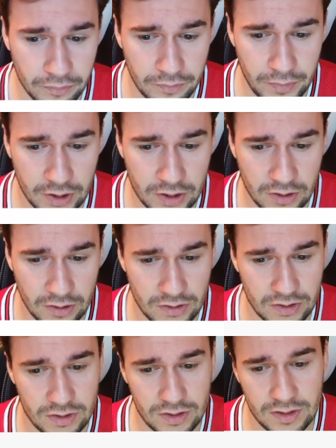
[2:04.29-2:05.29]

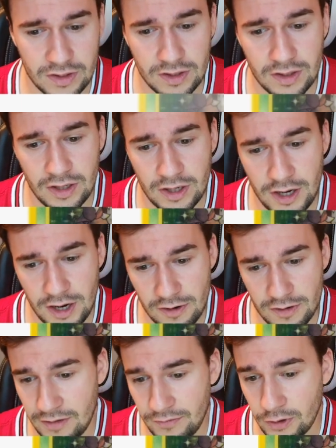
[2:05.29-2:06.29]
Because here,
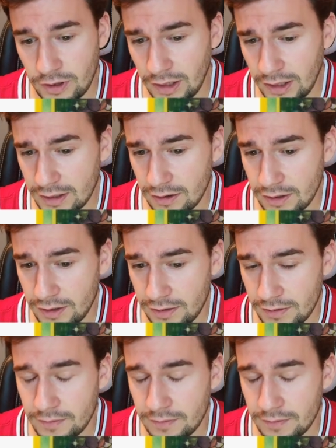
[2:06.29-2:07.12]
if you click on it,